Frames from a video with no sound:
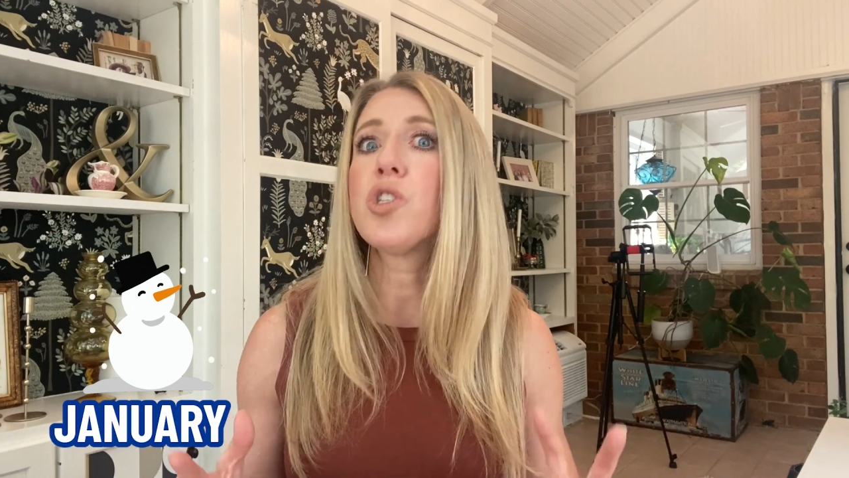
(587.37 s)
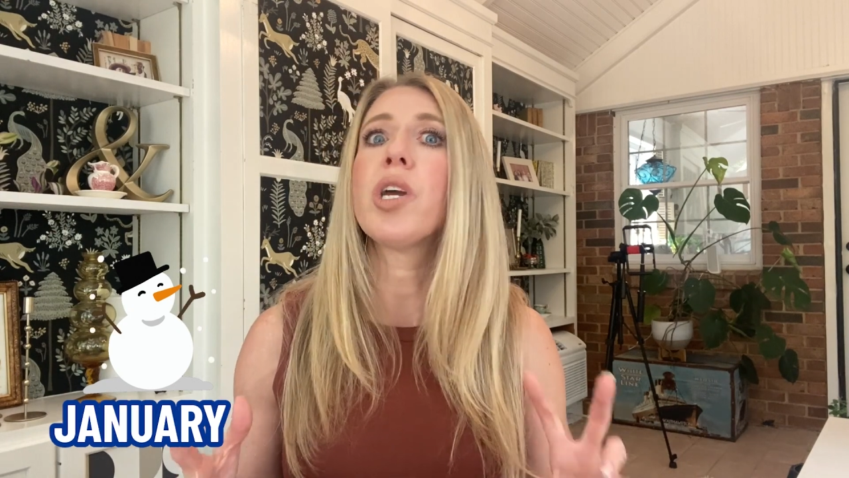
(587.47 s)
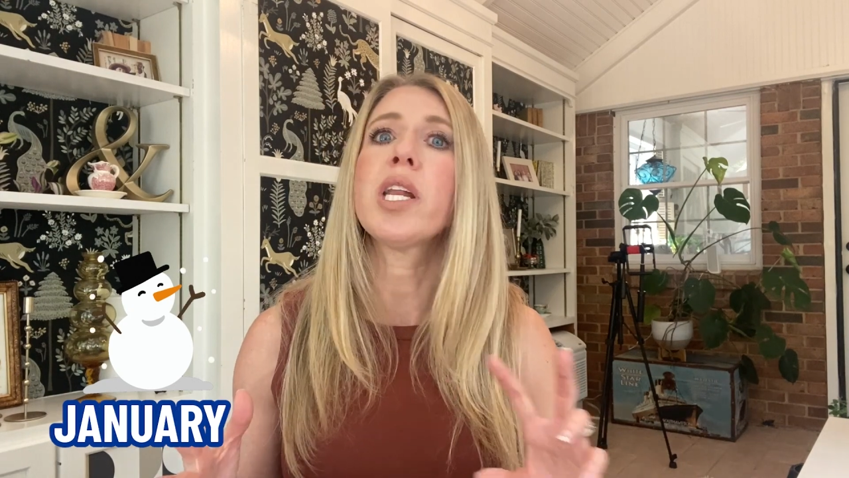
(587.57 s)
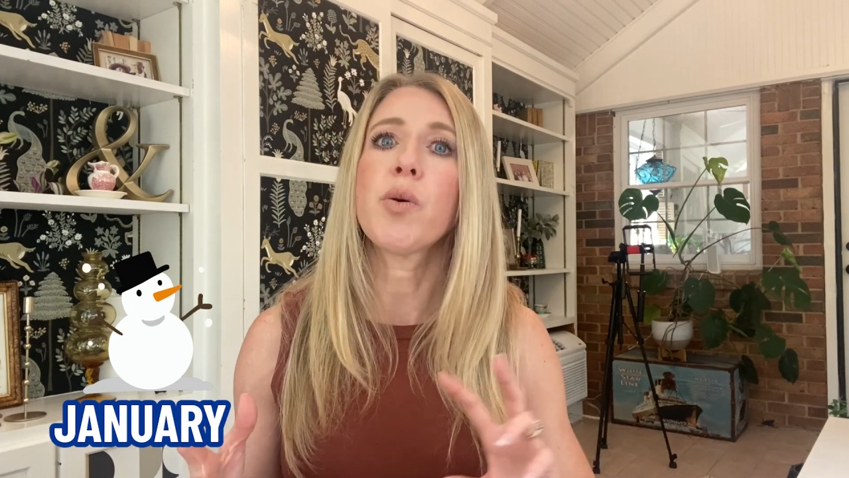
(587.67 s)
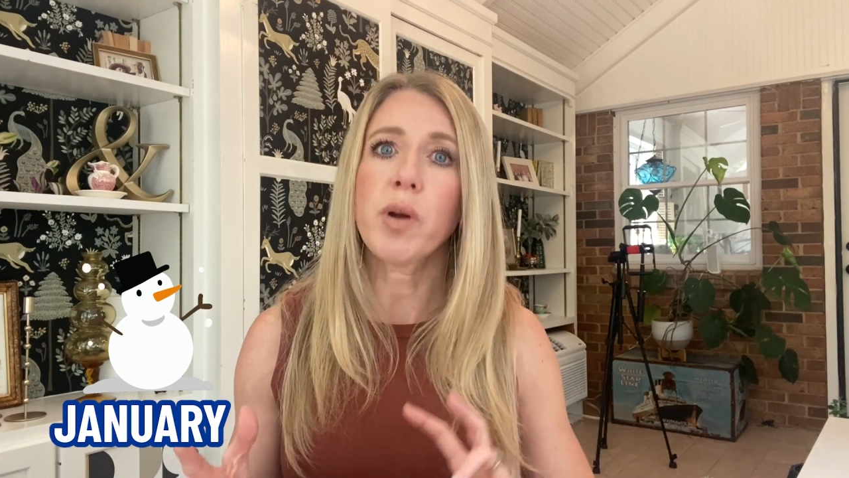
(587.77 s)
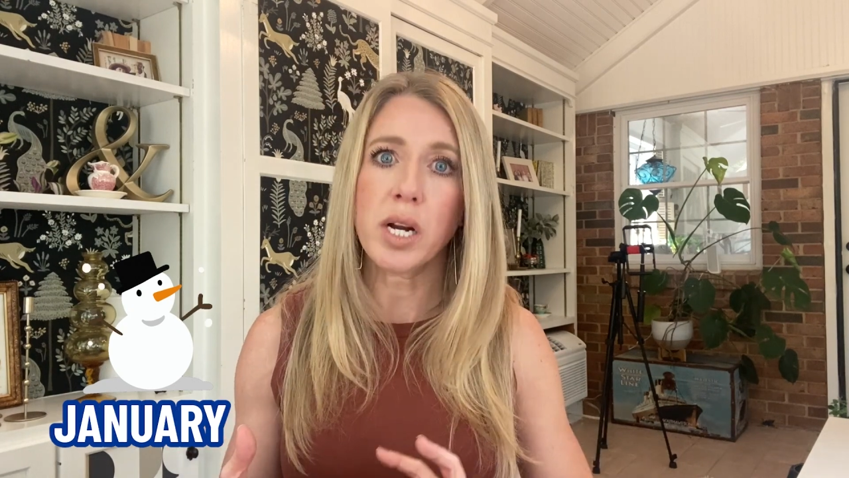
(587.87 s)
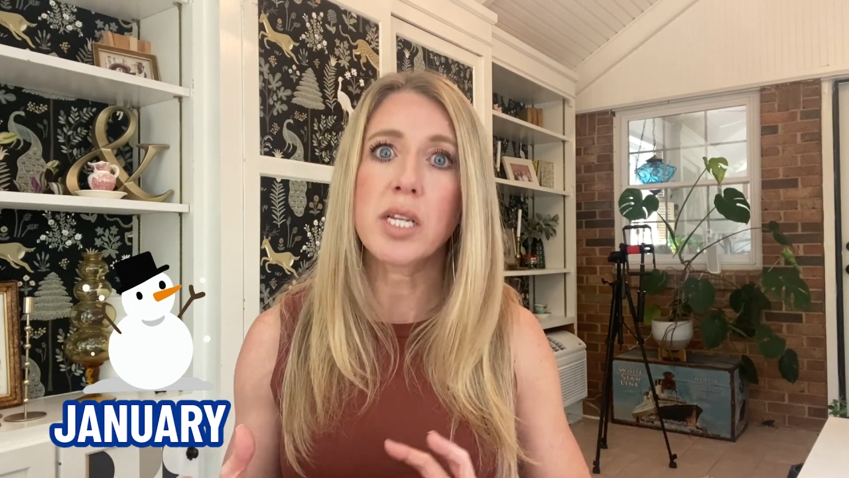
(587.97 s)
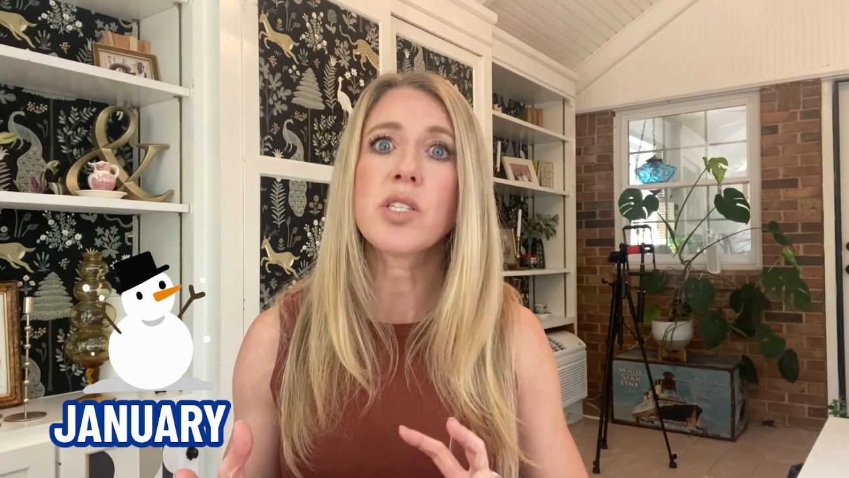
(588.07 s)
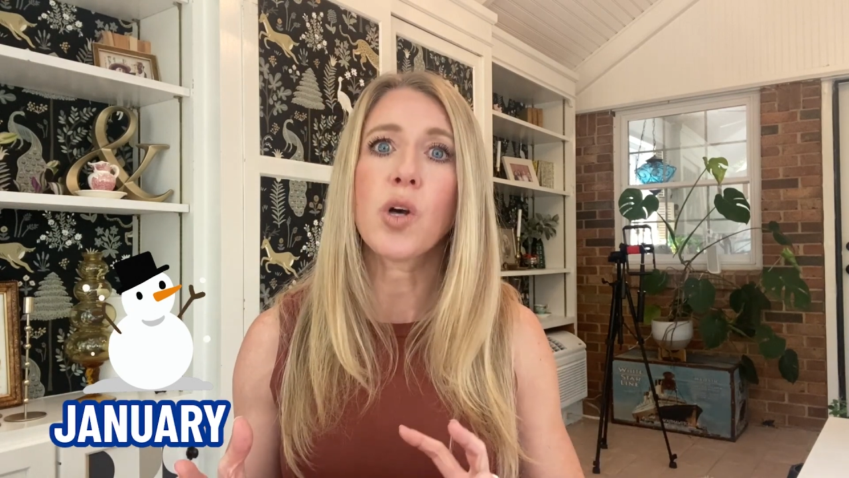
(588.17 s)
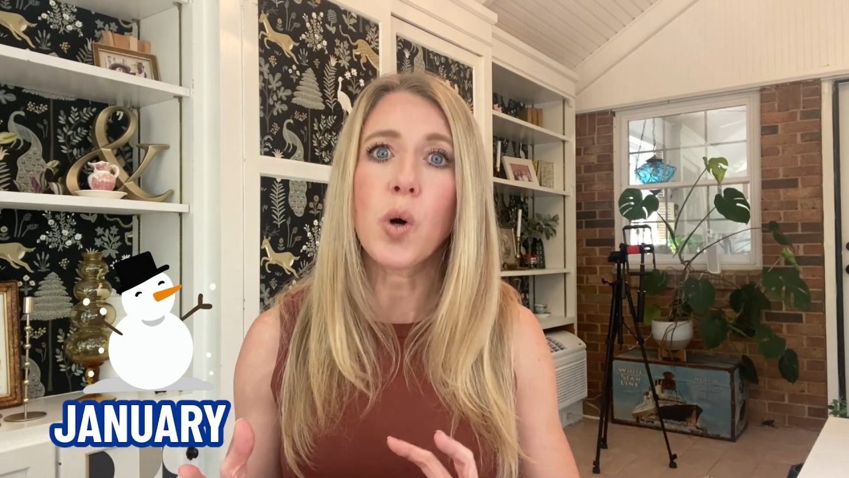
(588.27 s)
January
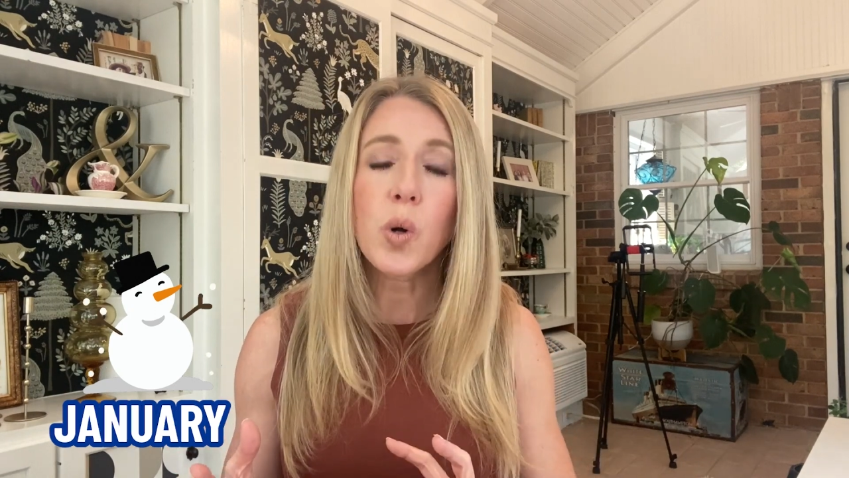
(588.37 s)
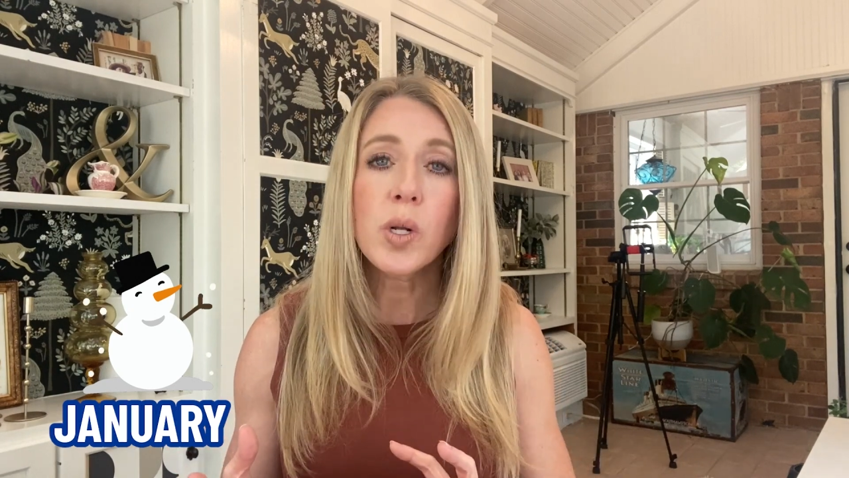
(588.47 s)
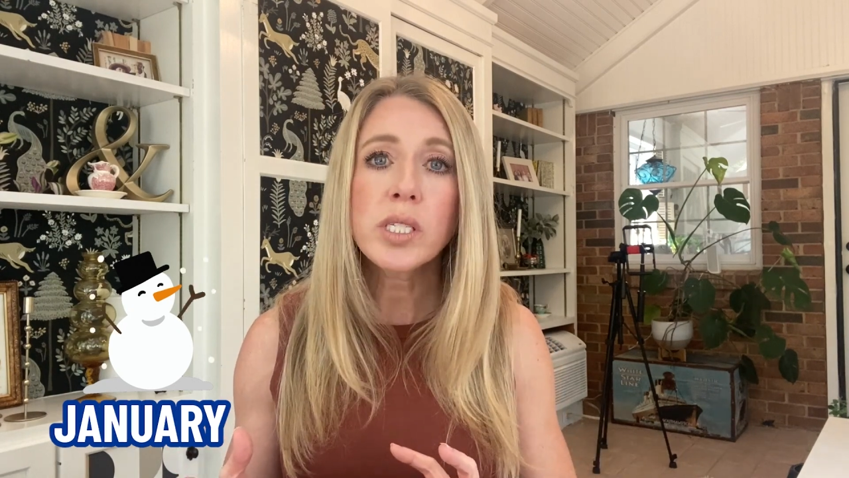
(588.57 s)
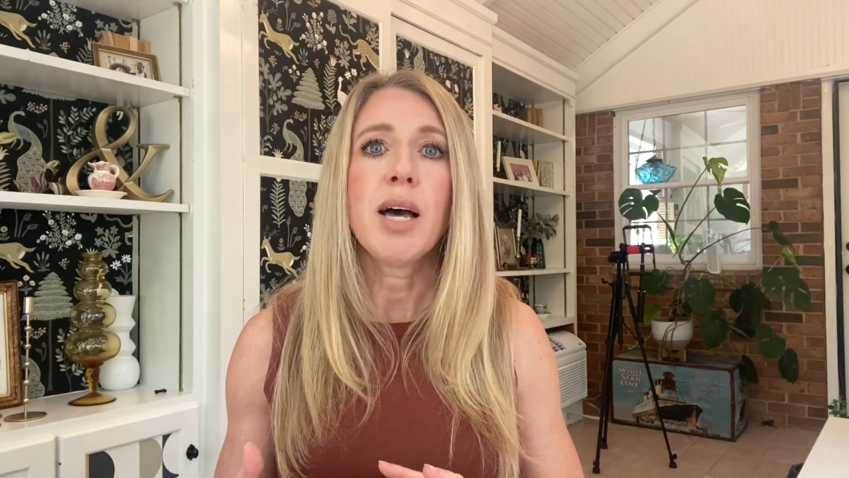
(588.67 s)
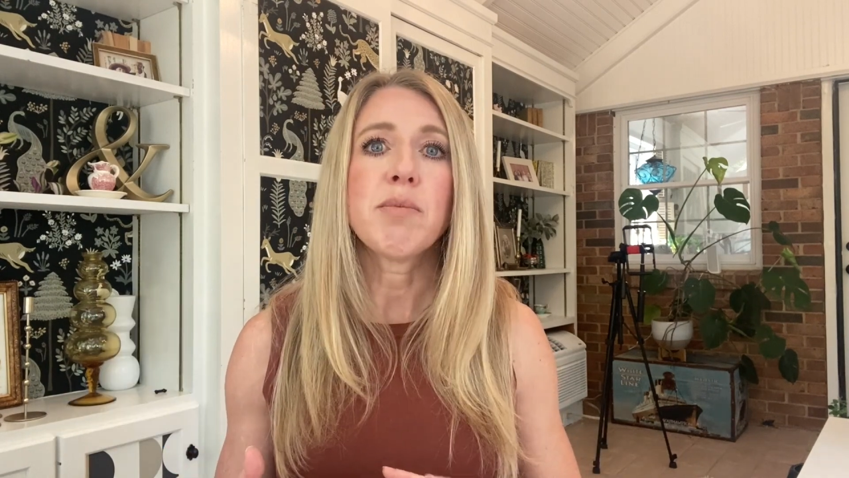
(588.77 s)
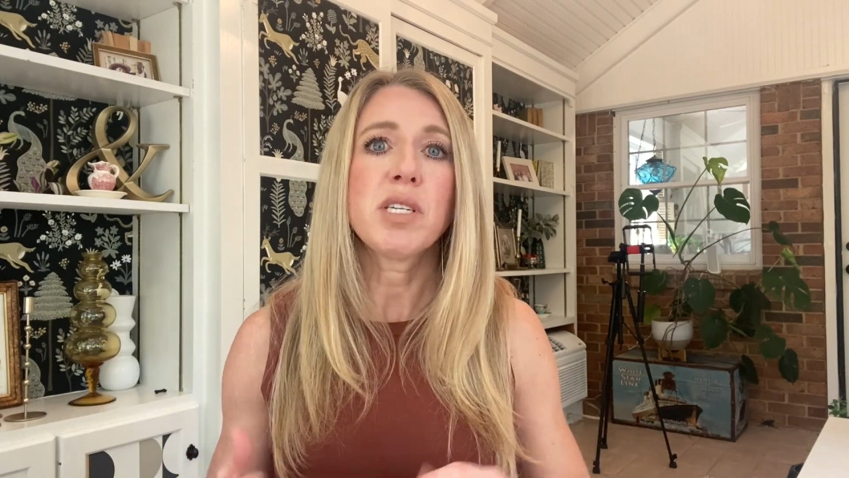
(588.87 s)
is cold.